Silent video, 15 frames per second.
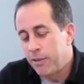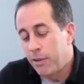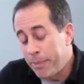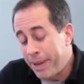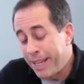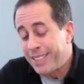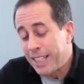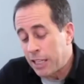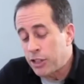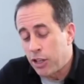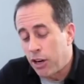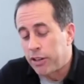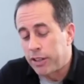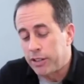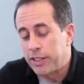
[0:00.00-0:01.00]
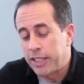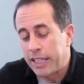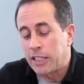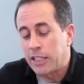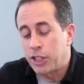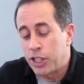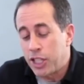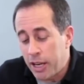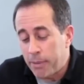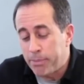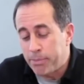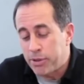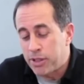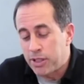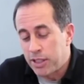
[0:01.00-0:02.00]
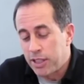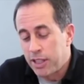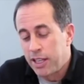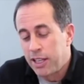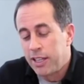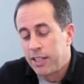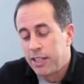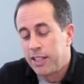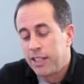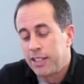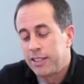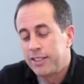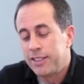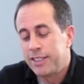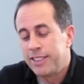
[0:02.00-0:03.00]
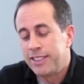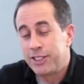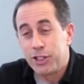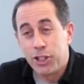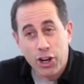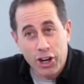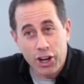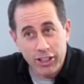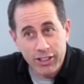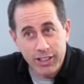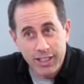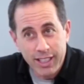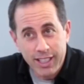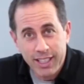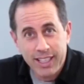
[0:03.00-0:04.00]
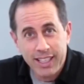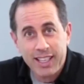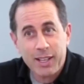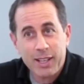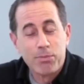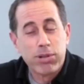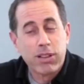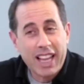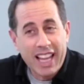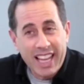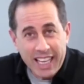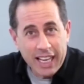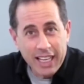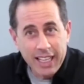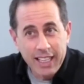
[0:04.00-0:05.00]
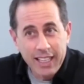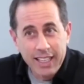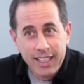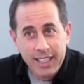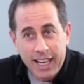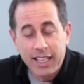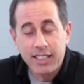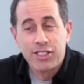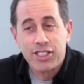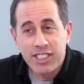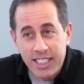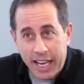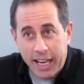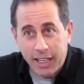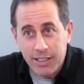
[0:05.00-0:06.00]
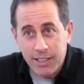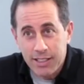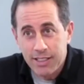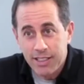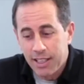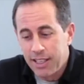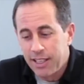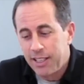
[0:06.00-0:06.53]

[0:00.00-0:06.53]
What makes that joke is you got chimps, dirt, playing, and sticks.